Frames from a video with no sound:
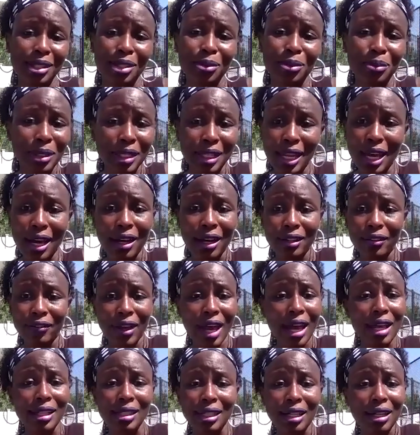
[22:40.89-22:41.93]
you would not have
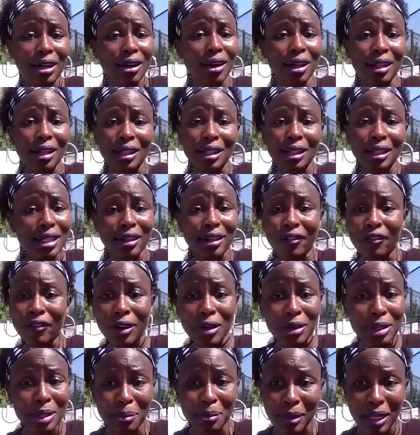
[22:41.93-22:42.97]
had to call us in the
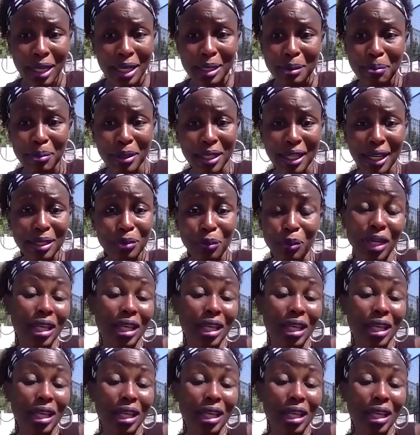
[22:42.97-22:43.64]
first place because right.